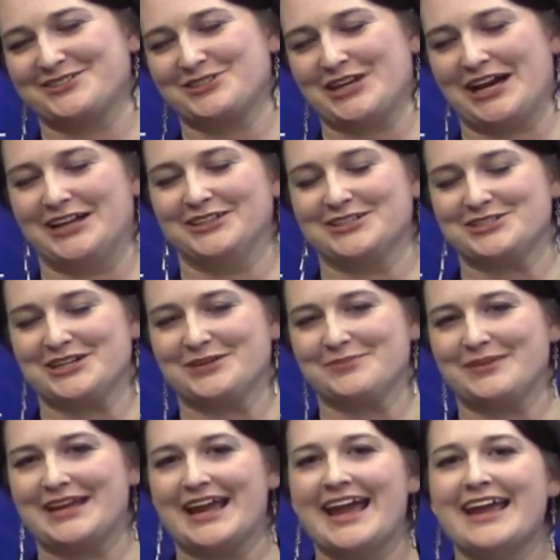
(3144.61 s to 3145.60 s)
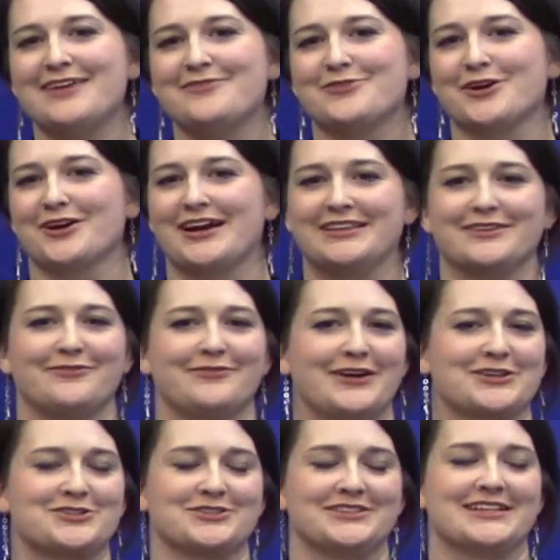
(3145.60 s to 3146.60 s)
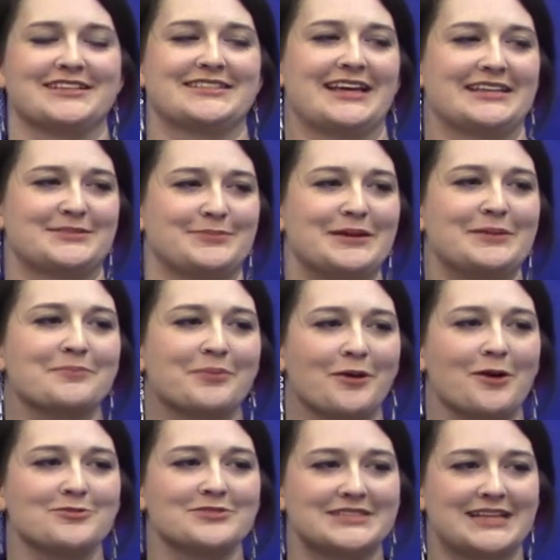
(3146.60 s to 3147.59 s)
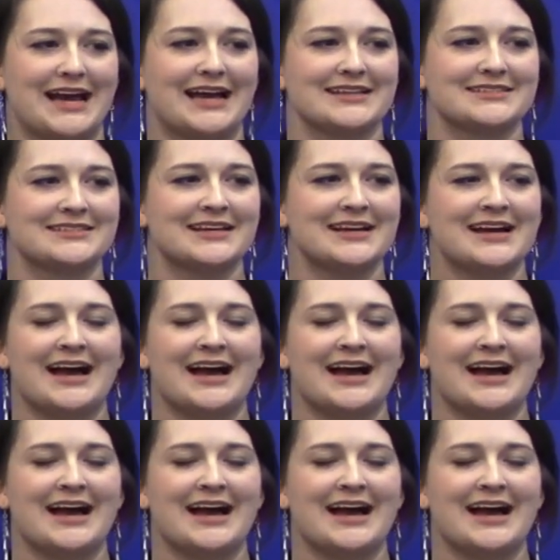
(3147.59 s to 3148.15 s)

challenging behavior and the functional assessment process.